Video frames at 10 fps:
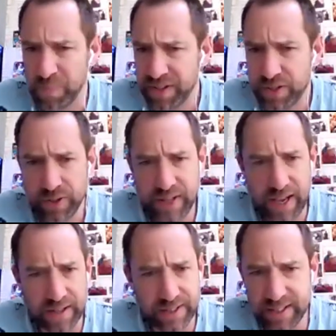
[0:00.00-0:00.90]

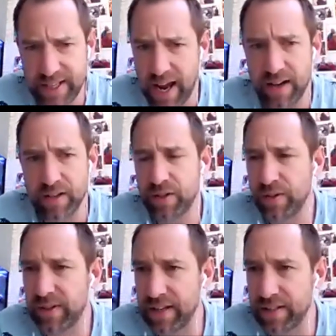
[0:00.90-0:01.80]
2010 and
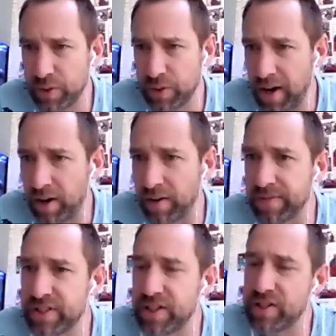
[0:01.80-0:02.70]
2012,
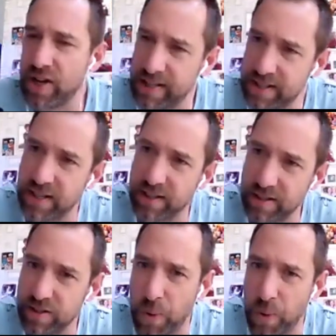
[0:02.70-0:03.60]
suggesting that
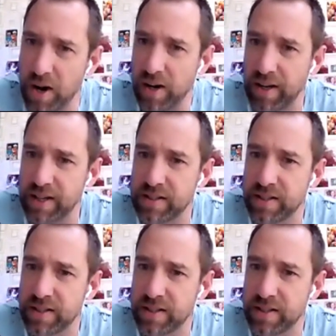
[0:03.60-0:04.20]
twilight